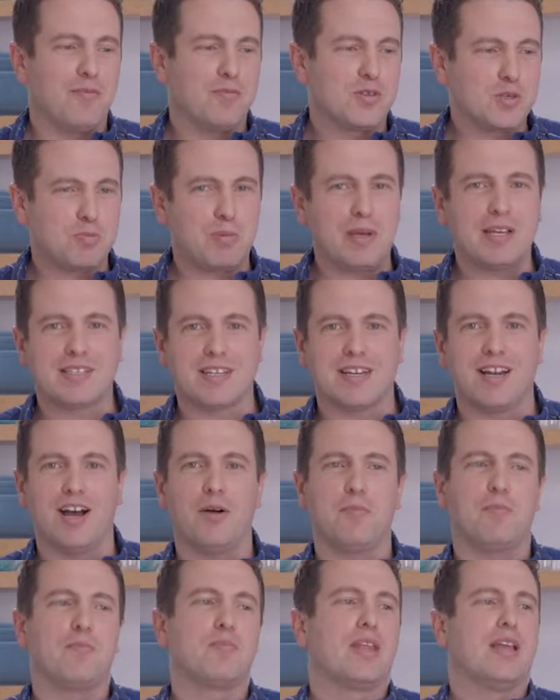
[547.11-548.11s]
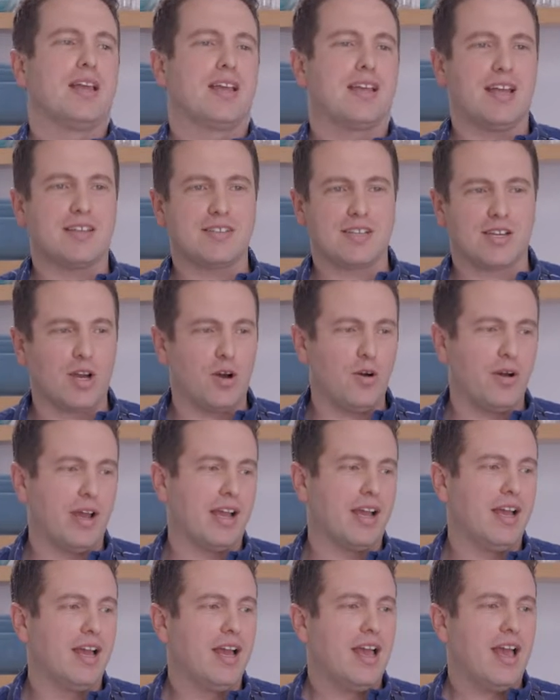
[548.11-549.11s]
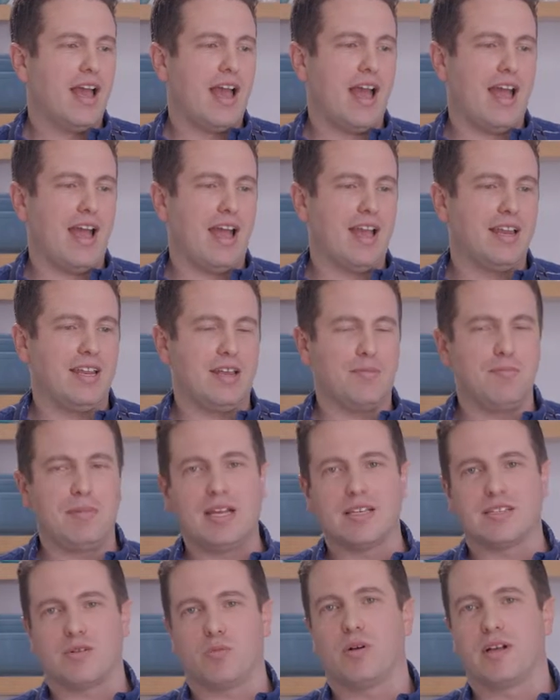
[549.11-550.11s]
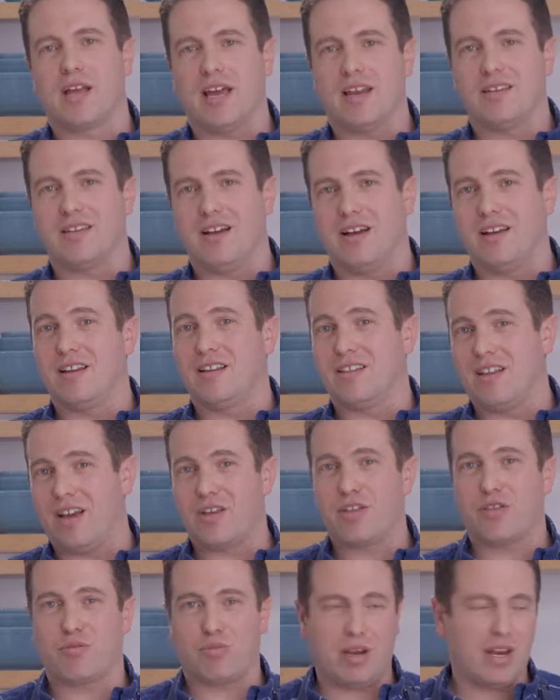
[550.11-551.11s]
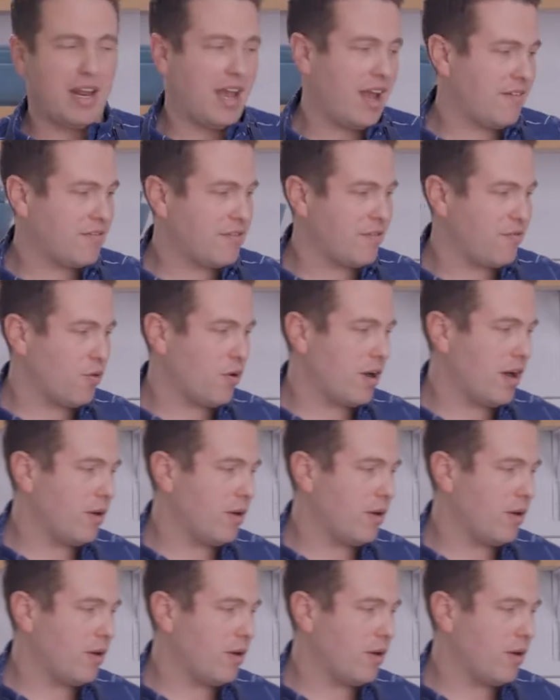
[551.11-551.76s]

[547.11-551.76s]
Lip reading: Speeds it up, gets it going, and it means that we'll get it done in like 3.5 to 4